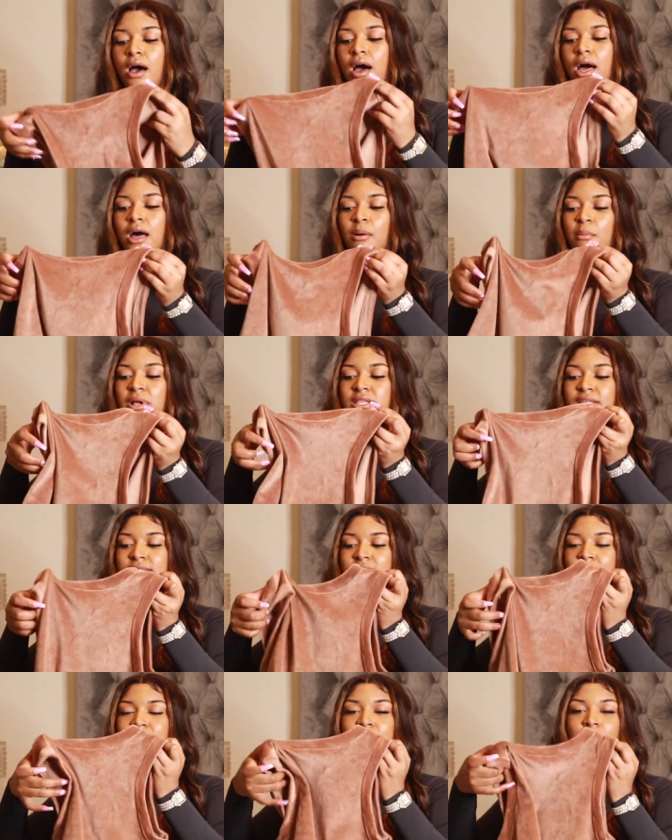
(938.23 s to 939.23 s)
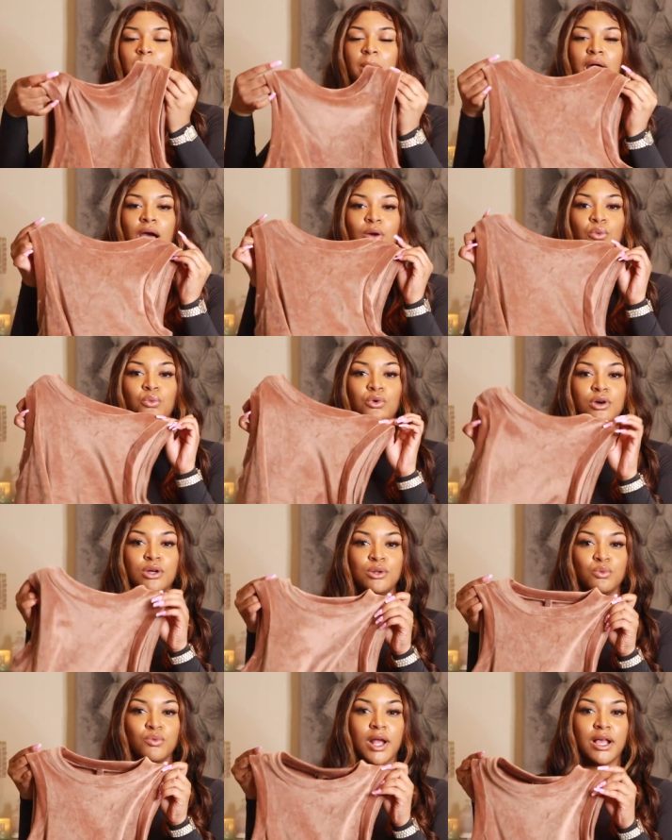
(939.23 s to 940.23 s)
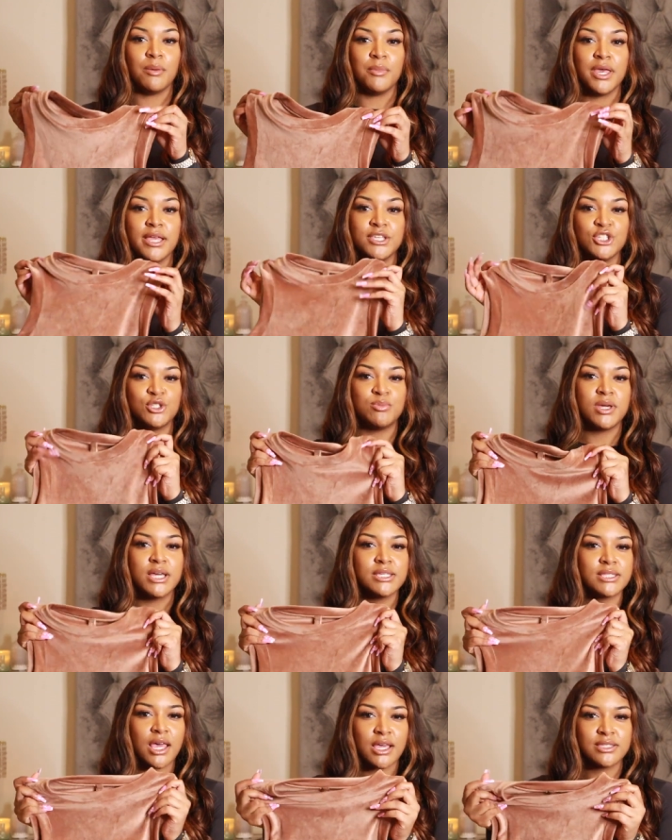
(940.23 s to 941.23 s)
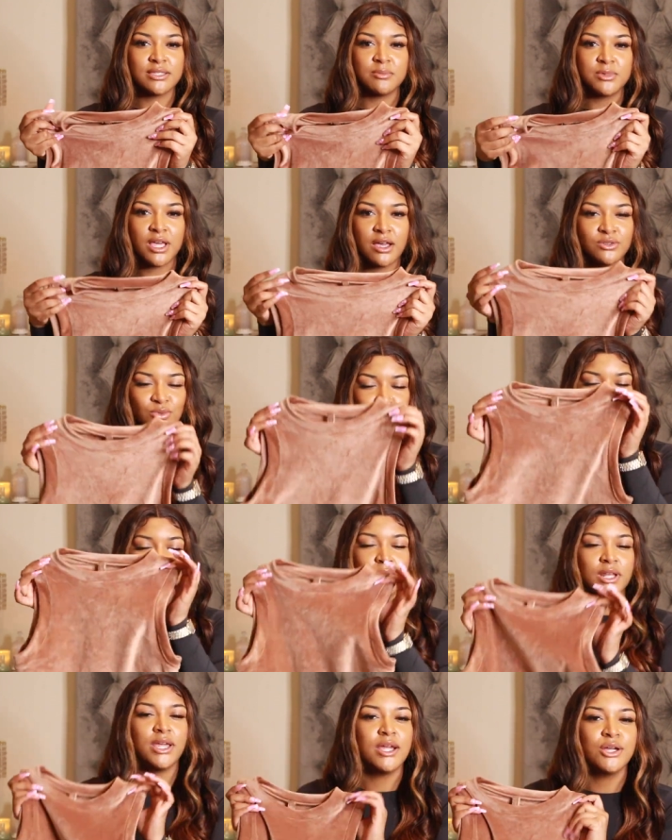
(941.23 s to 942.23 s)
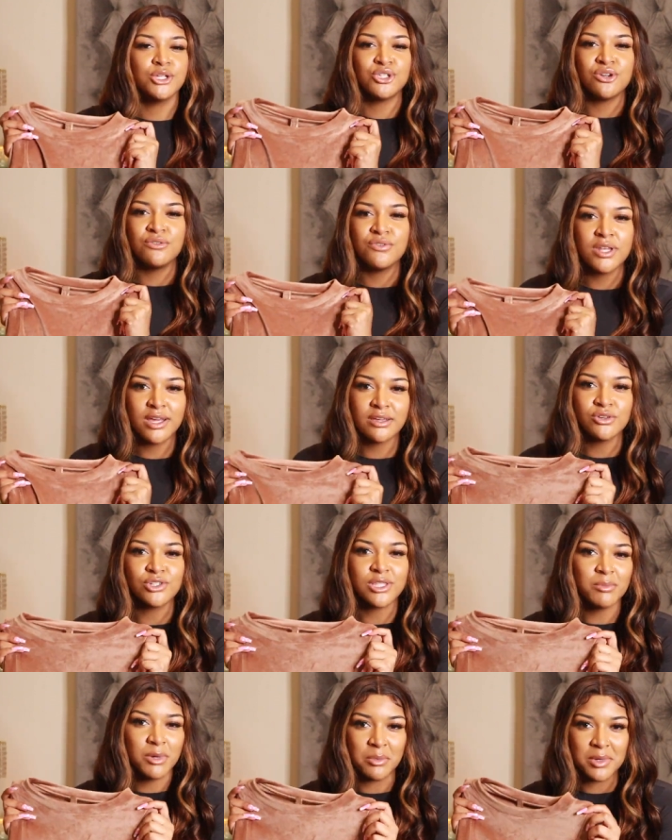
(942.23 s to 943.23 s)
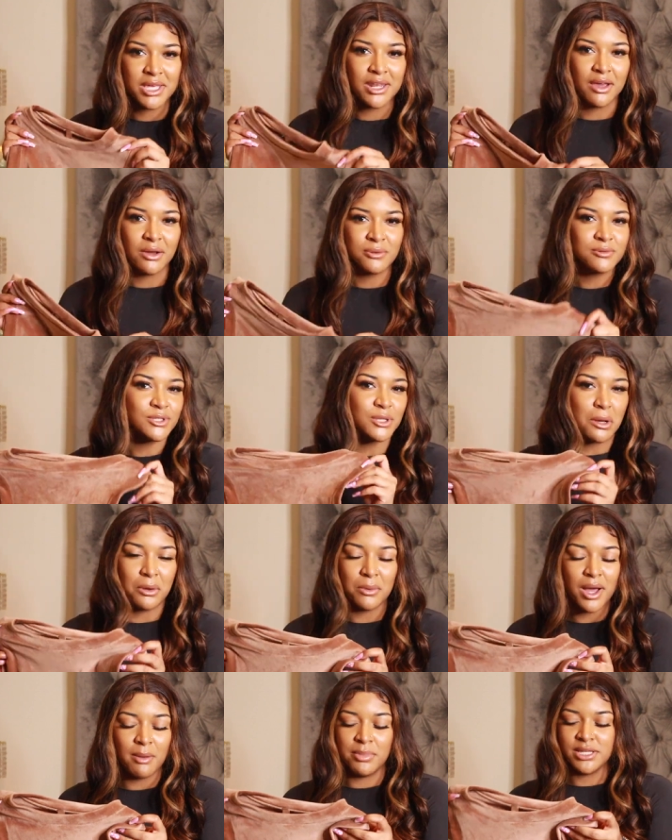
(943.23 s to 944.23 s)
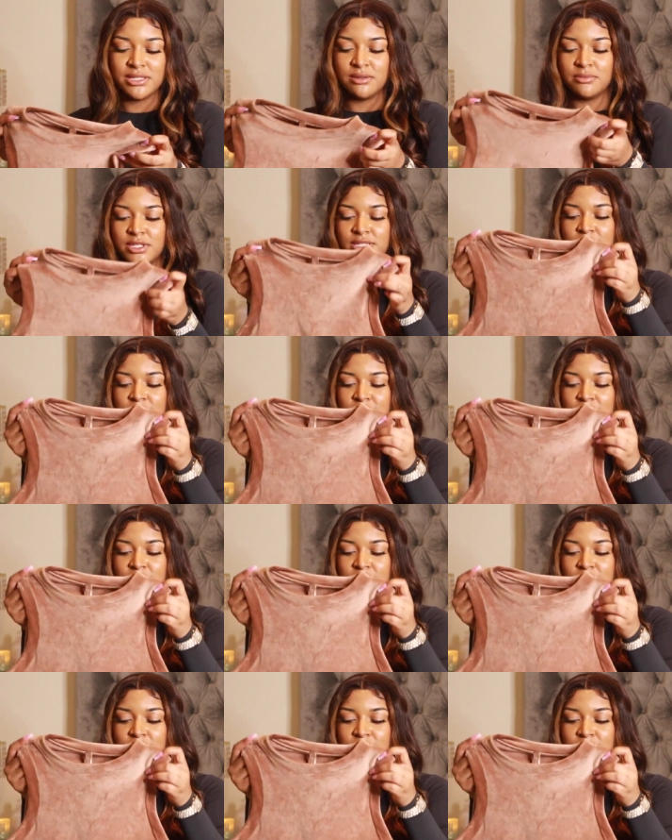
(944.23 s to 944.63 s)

um, but the tank top i would recommend just because like sometimes when you run errands you don't feel like your stomach being out so i picked up the